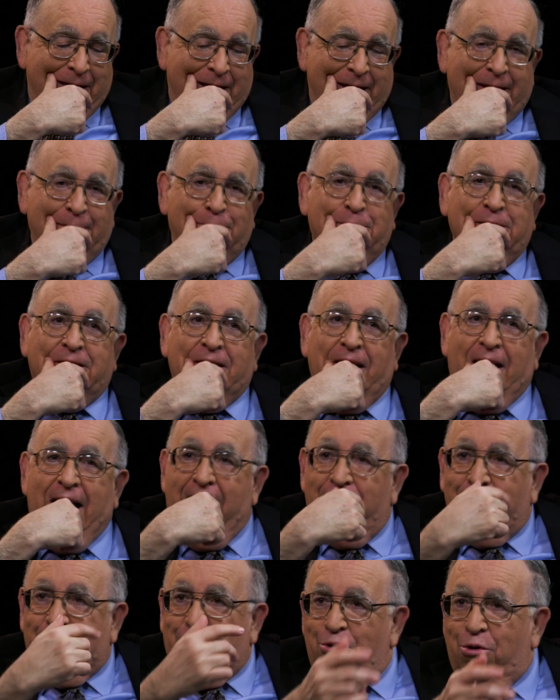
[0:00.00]
It was an
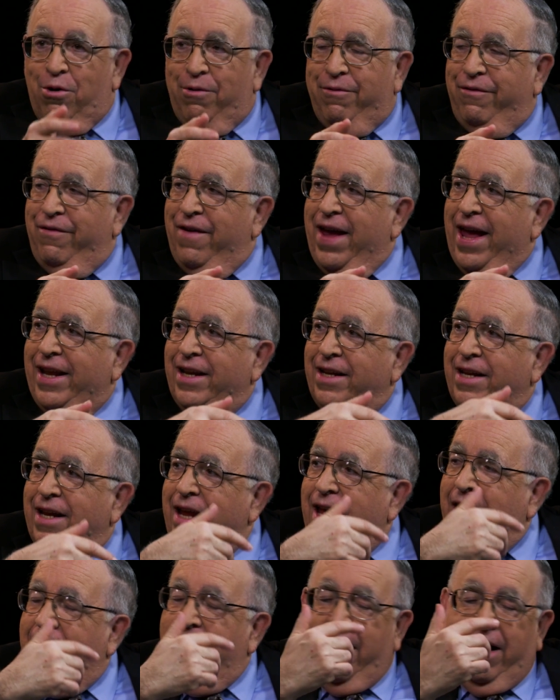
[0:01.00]
outdoor event.
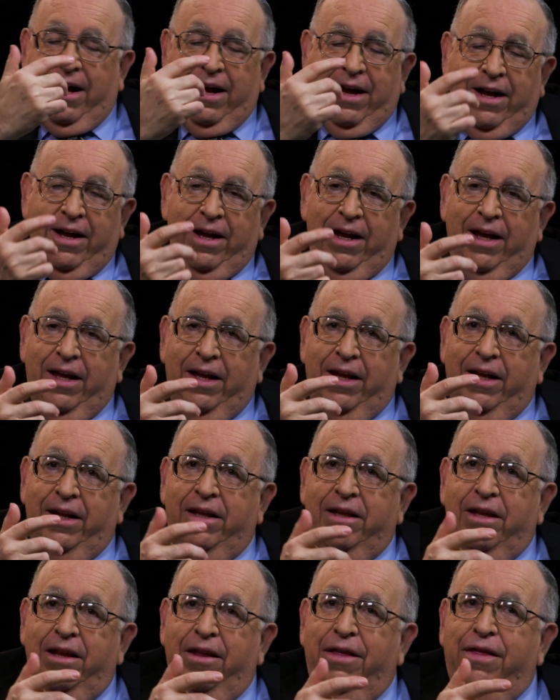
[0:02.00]

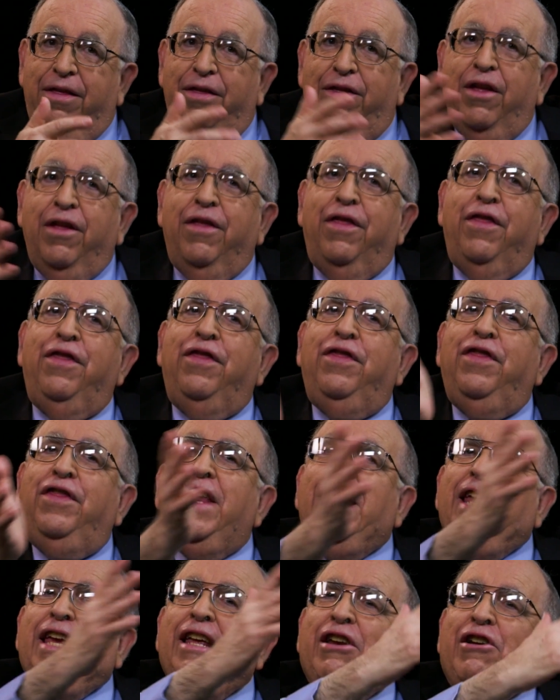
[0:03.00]
The
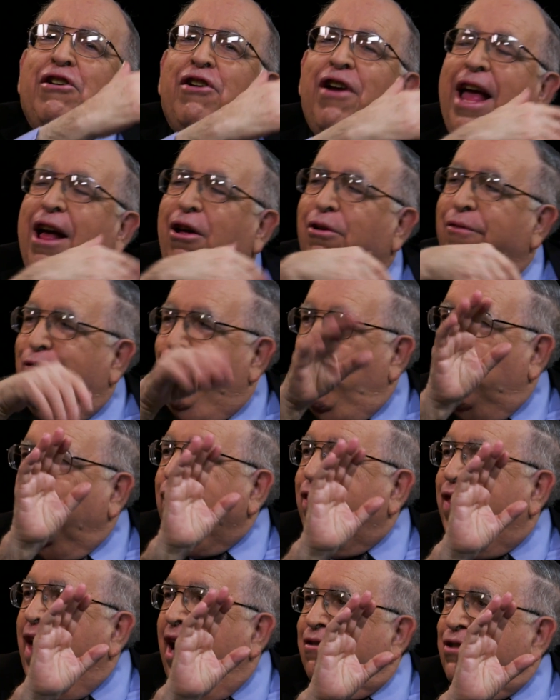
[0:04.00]
theater held
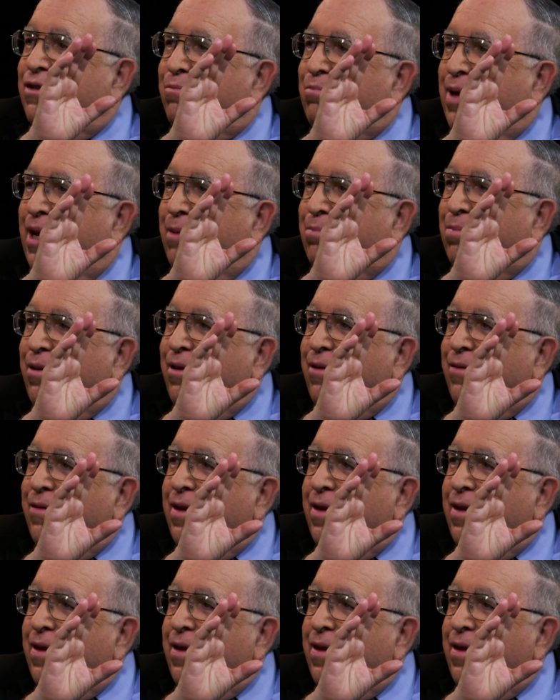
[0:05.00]
40,000 people.